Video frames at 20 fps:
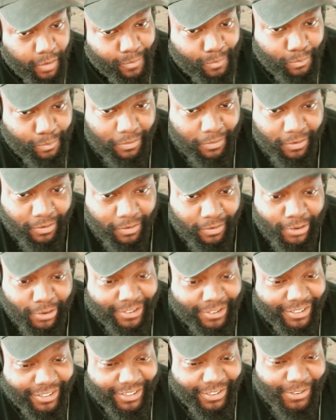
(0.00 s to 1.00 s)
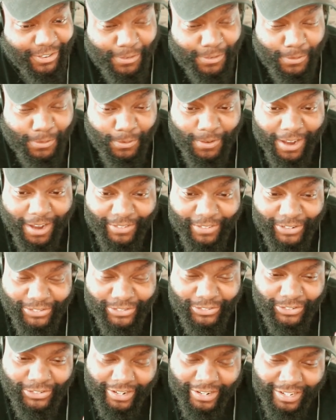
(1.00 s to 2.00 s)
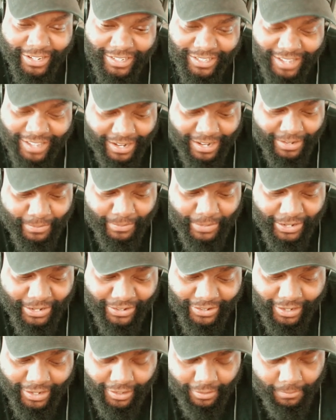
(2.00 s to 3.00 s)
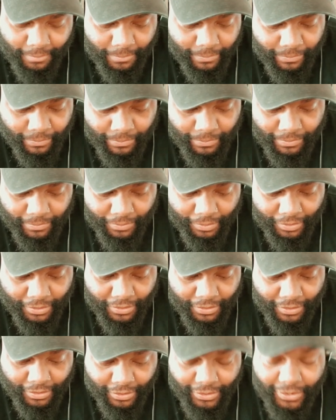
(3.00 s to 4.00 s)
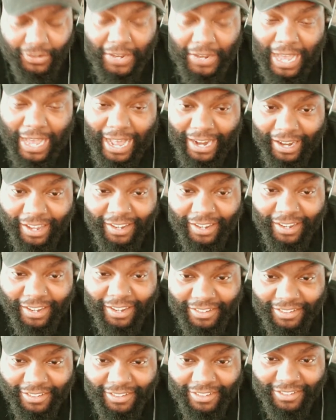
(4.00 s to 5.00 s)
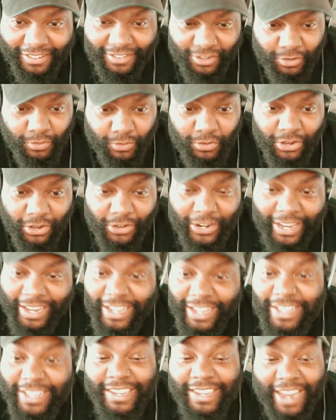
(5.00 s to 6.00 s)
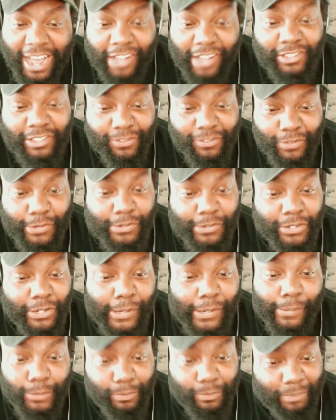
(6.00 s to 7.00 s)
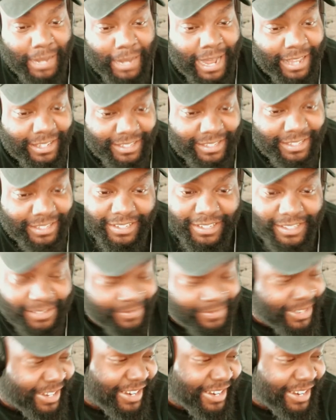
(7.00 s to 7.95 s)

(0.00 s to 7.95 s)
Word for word: Bro, whoever's doing this documentary, you got it. You know the ins and outs of YouTube's policies.